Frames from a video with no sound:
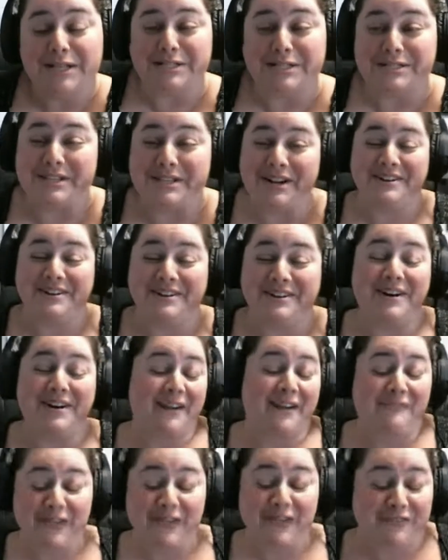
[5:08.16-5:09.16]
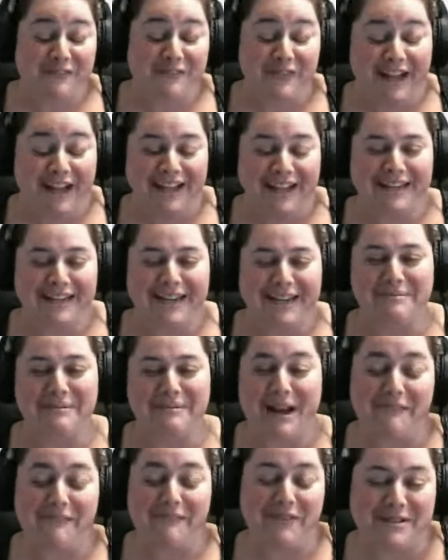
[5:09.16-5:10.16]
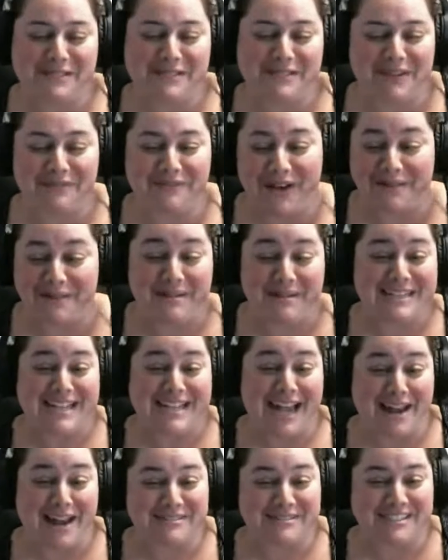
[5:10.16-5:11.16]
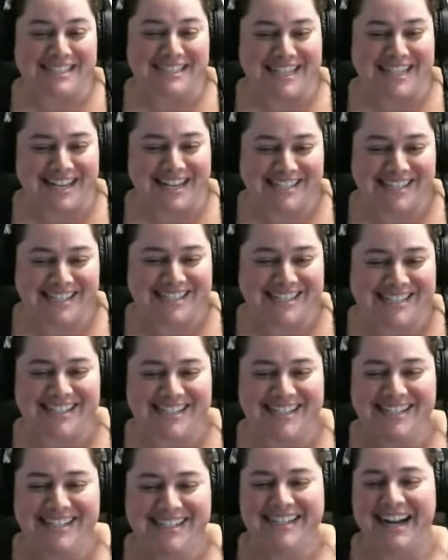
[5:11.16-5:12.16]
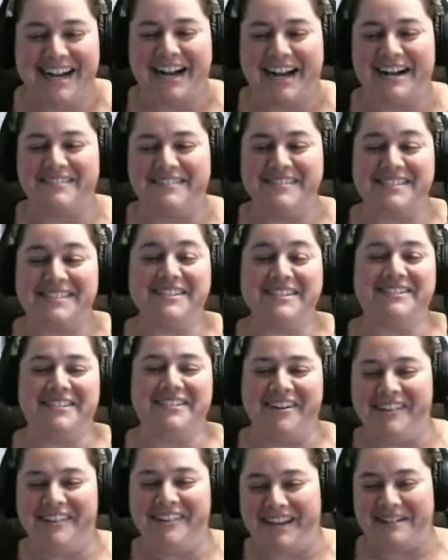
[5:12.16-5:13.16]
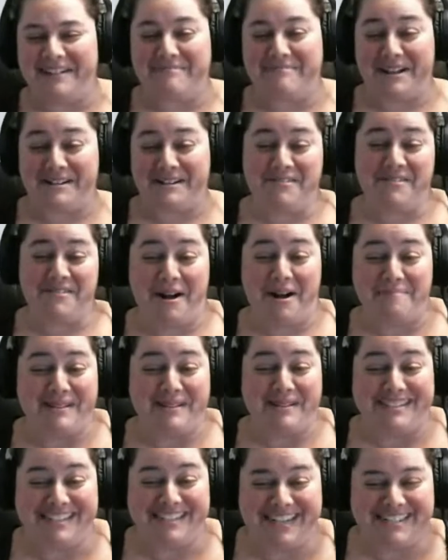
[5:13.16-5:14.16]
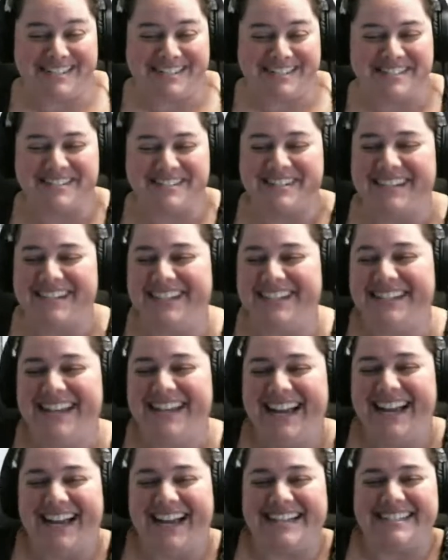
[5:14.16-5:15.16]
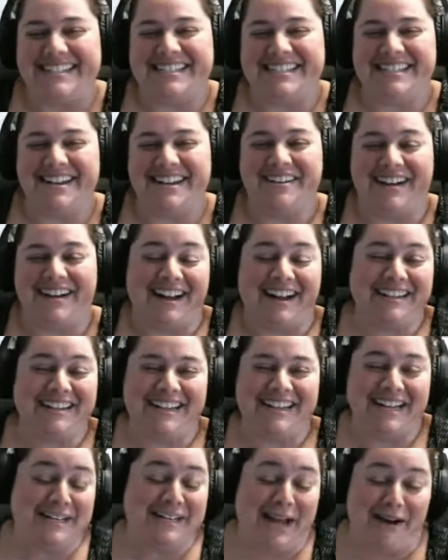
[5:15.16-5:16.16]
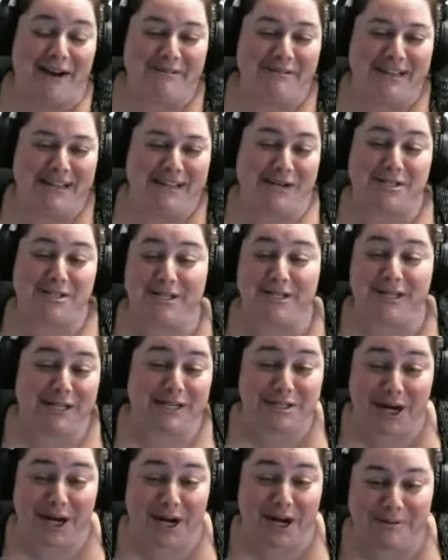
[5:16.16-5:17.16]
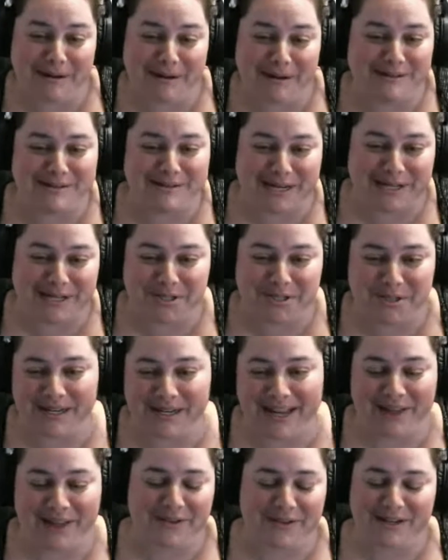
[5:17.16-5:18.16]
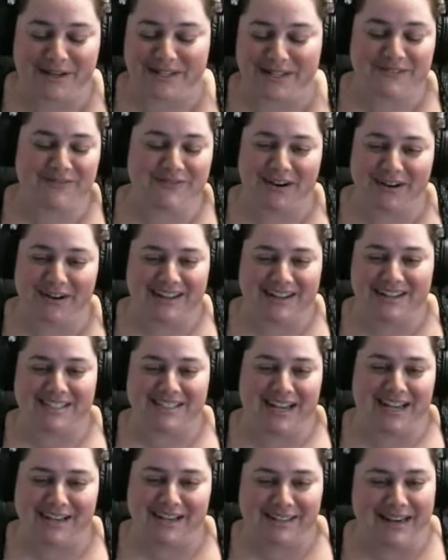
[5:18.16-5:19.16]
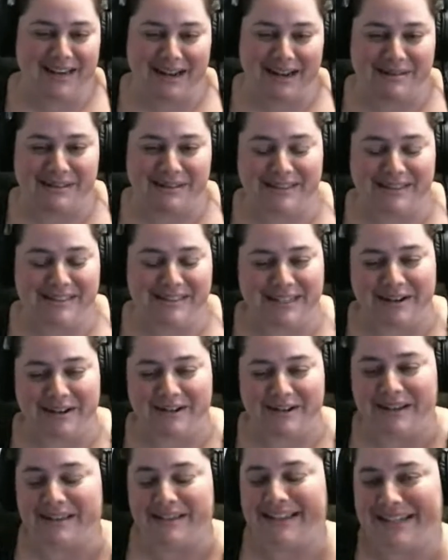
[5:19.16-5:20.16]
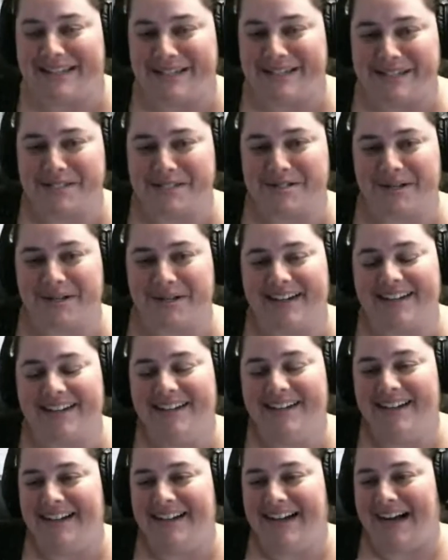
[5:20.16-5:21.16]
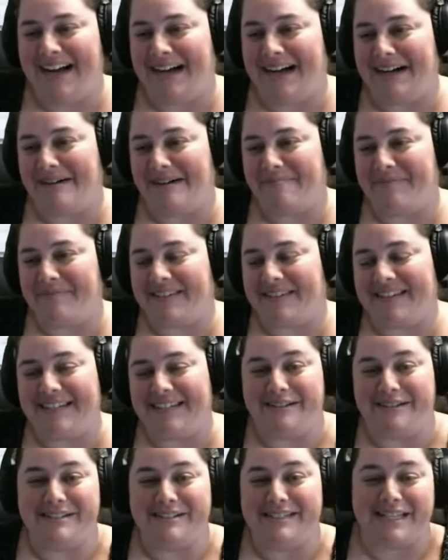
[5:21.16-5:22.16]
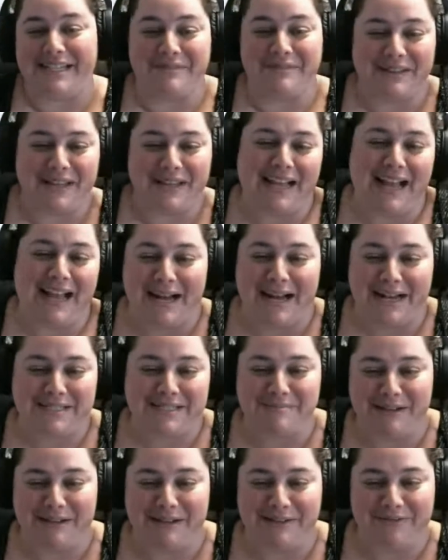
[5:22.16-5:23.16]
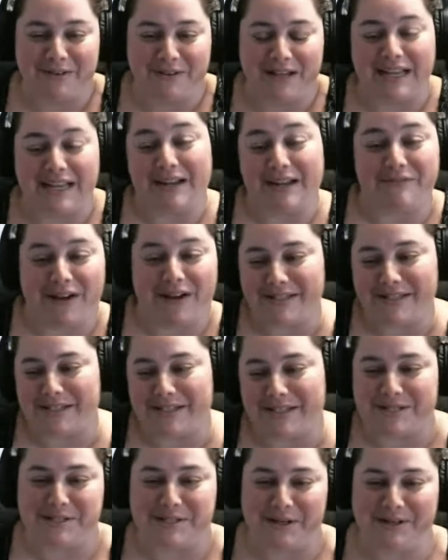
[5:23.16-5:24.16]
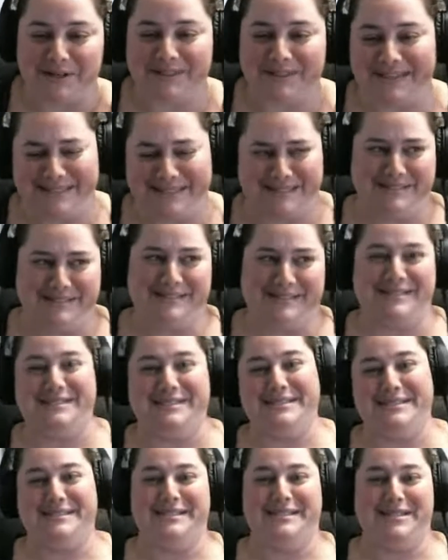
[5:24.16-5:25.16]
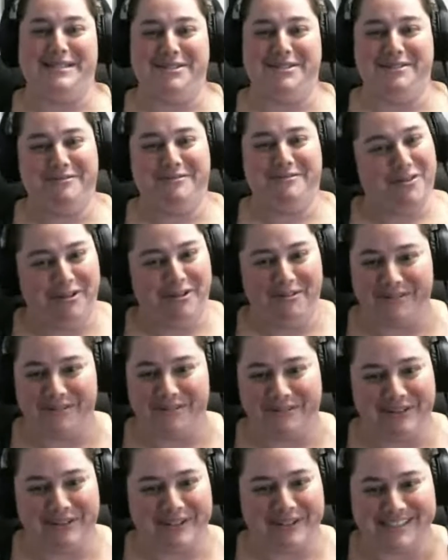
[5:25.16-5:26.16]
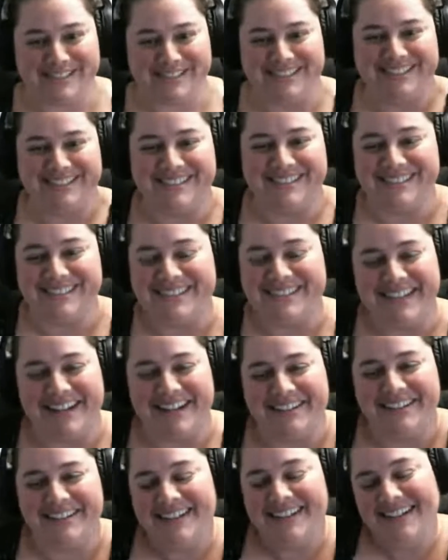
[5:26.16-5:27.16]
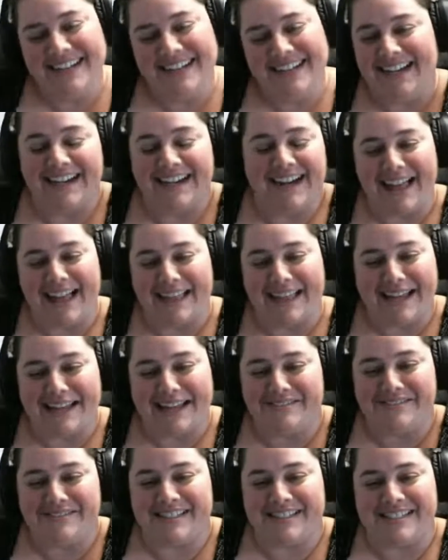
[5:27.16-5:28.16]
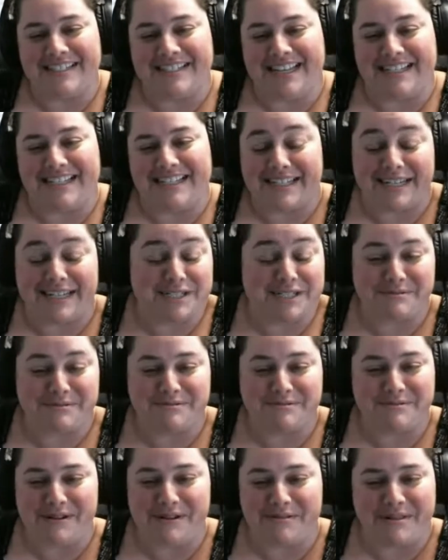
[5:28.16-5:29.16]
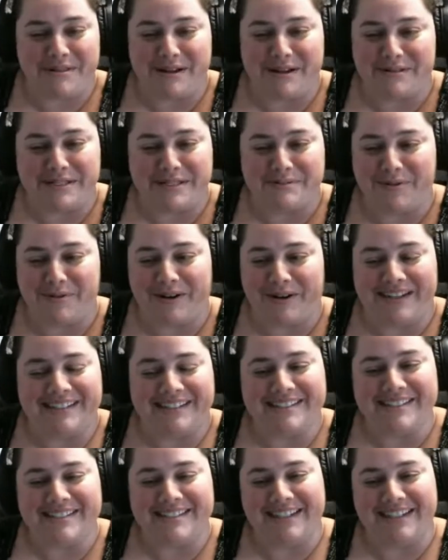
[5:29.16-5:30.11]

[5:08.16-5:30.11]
So I feel fine. I mean, I've always felt fine. My dad was a dentist, uh, so growing up, I grew up in dentistry, and so and, and now we can actually like talk about dentistry together. He's very excited that I'm in, you know, in the industry. Um, you know, he's even like asked me for like advice on certain things. I was like, this is such a role reversal. So yeah, I like going to the dentist. I just we were there this morning.